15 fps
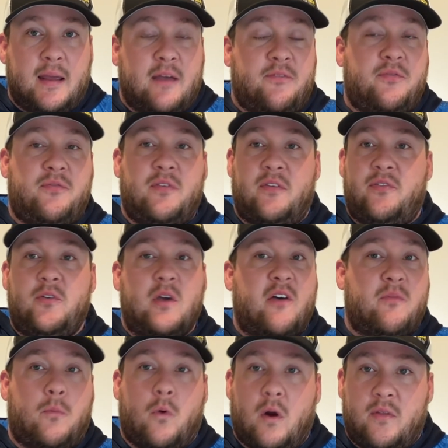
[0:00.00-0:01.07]
If you
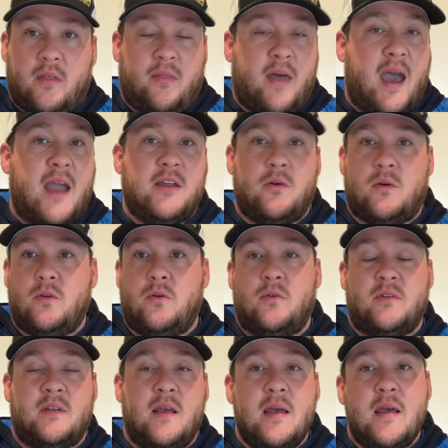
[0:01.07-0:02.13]
have more than that, you can do
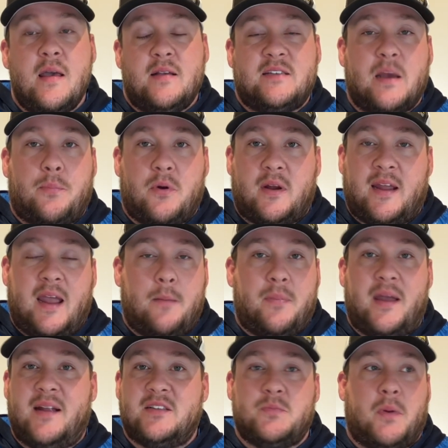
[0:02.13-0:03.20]
separate
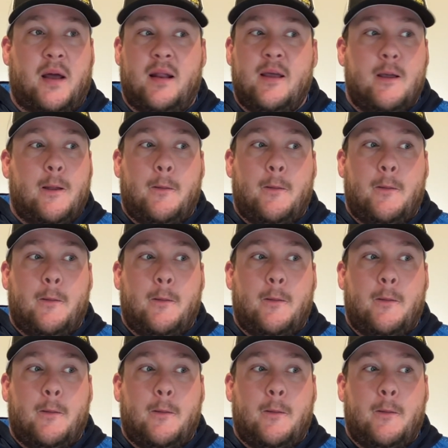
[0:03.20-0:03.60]
campaigns, but